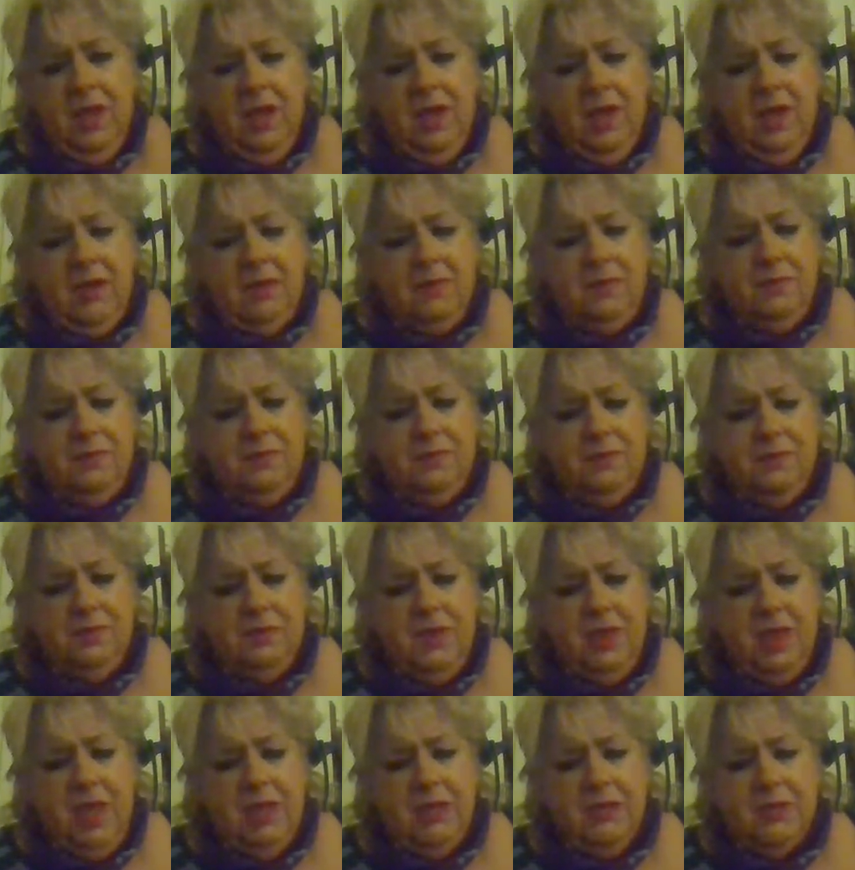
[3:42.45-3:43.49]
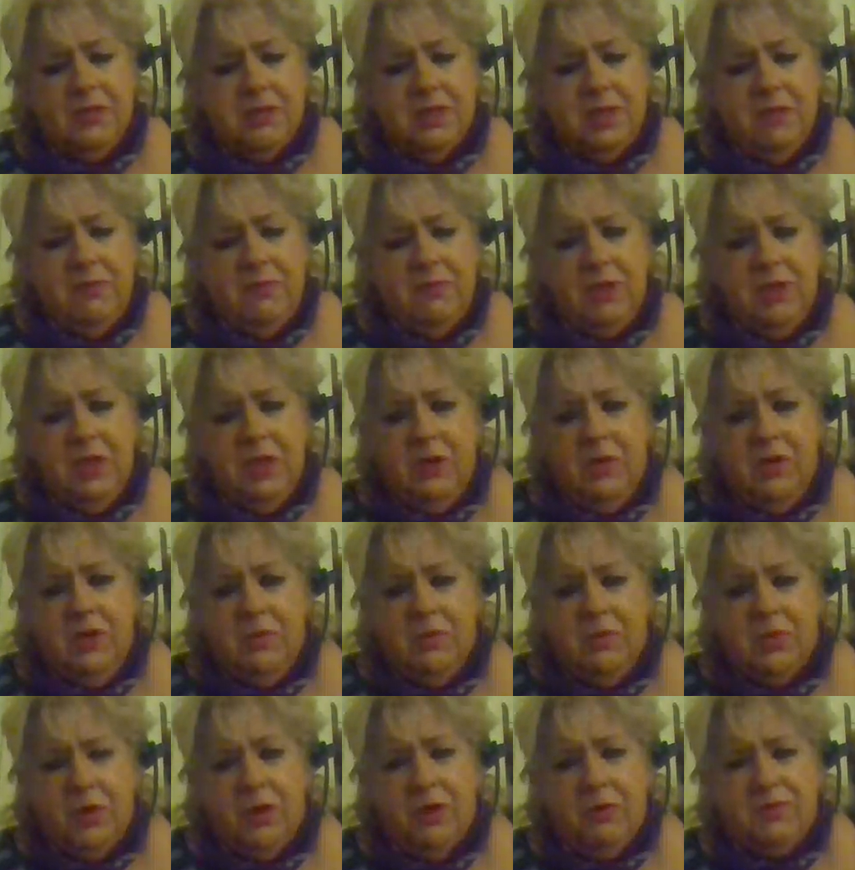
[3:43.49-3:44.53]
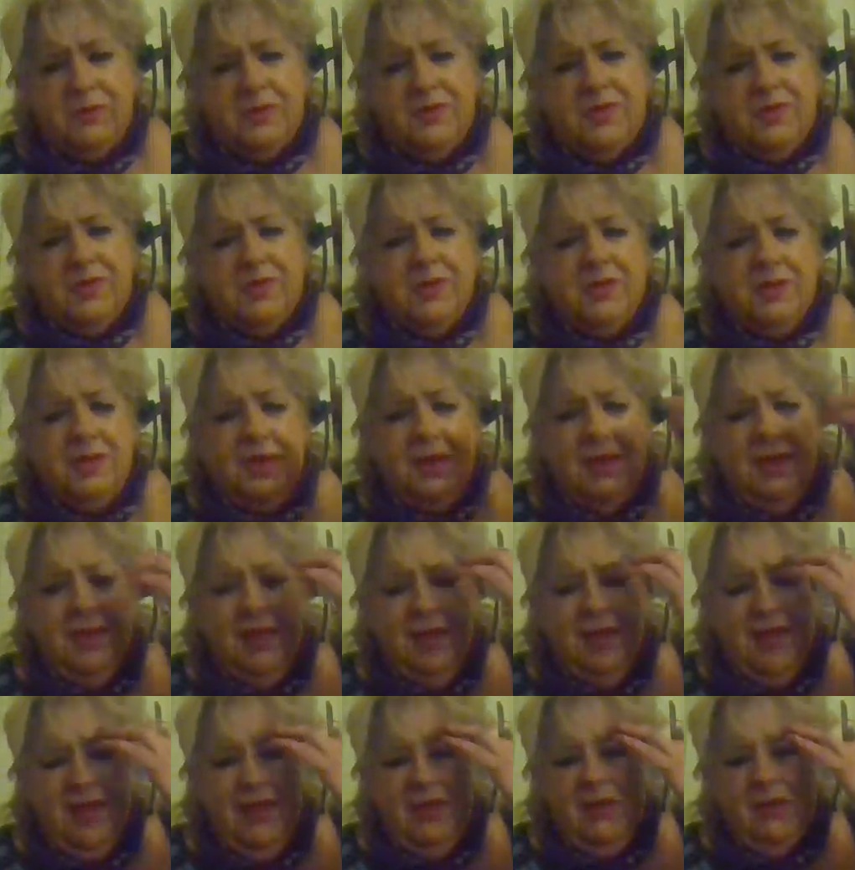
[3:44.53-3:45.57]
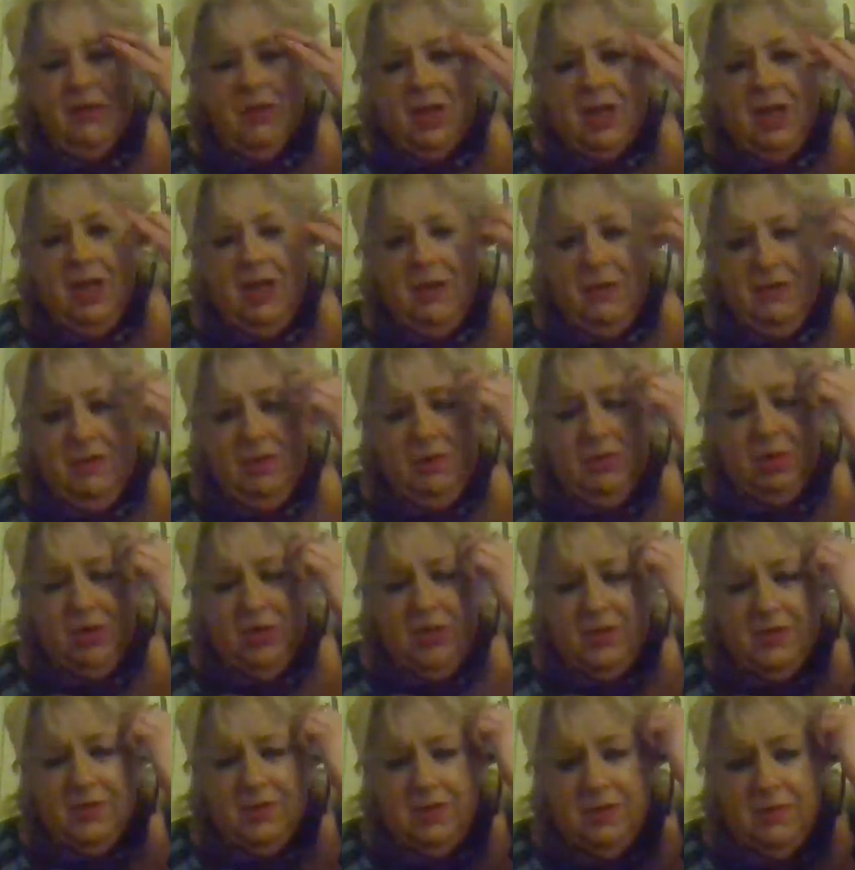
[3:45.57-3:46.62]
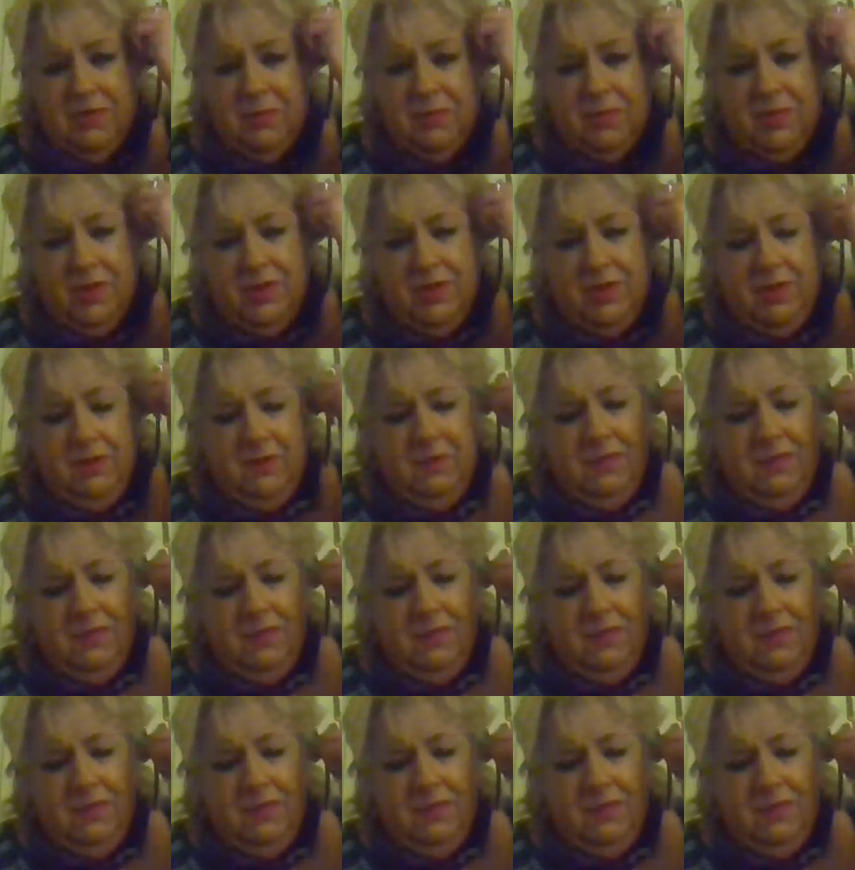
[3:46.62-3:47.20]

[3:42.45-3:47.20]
I used to get valerian burps. They were kind of unpleasant, but